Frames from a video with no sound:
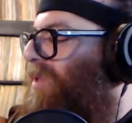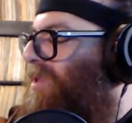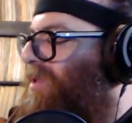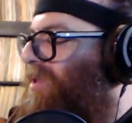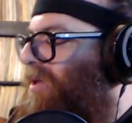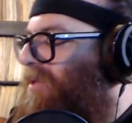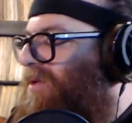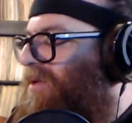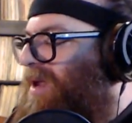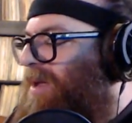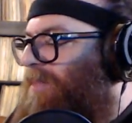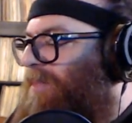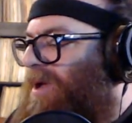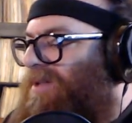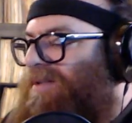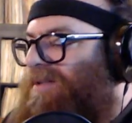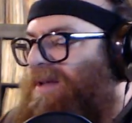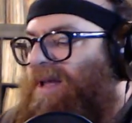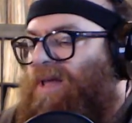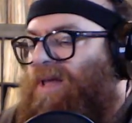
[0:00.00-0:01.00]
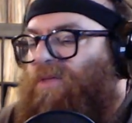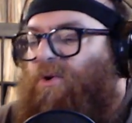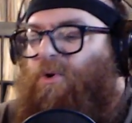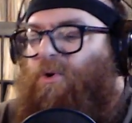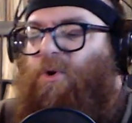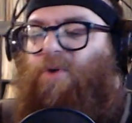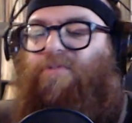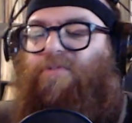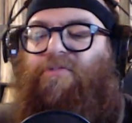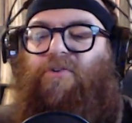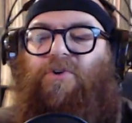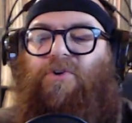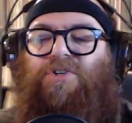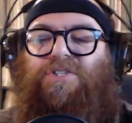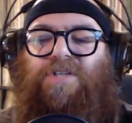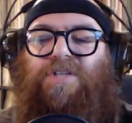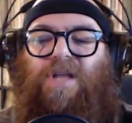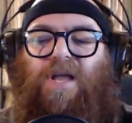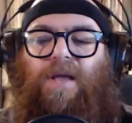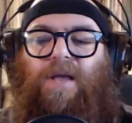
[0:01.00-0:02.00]
with another name altogether. Her
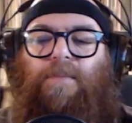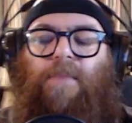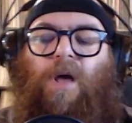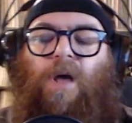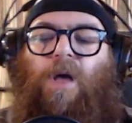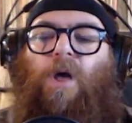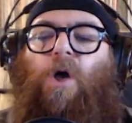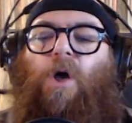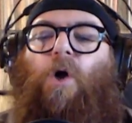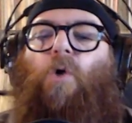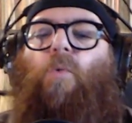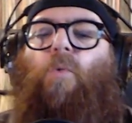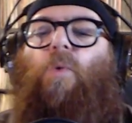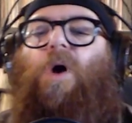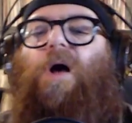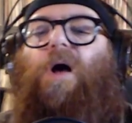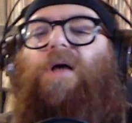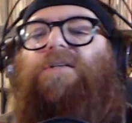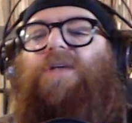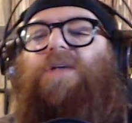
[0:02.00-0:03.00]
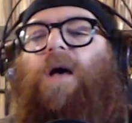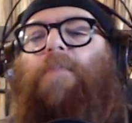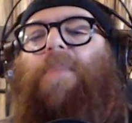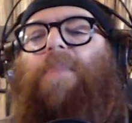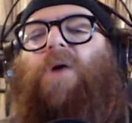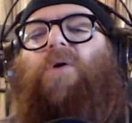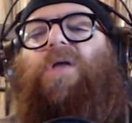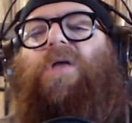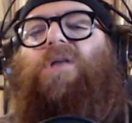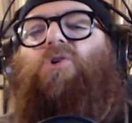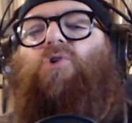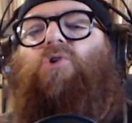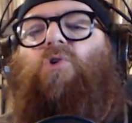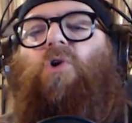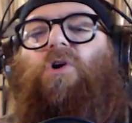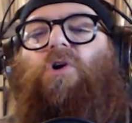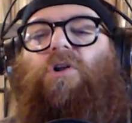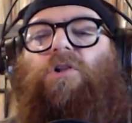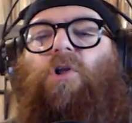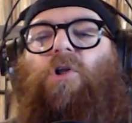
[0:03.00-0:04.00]
first name was Marion
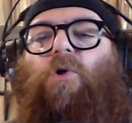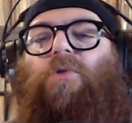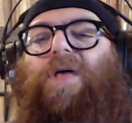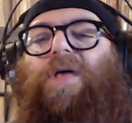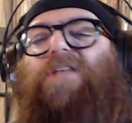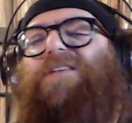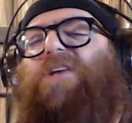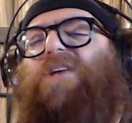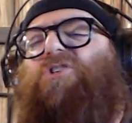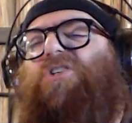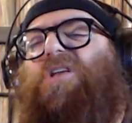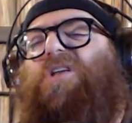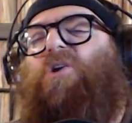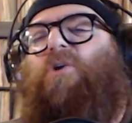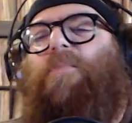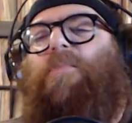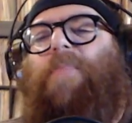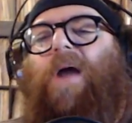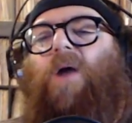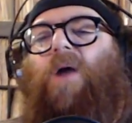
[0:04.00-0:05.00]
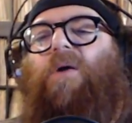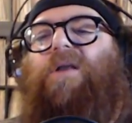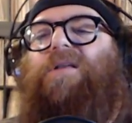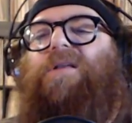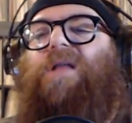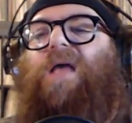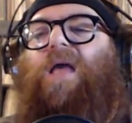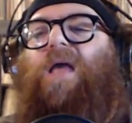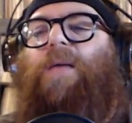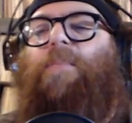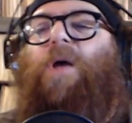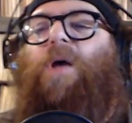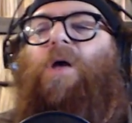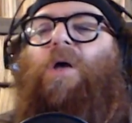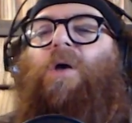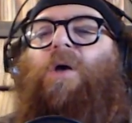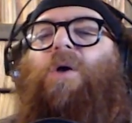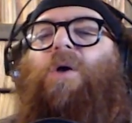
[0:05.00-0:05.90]
Cooklow. That's actually her married name.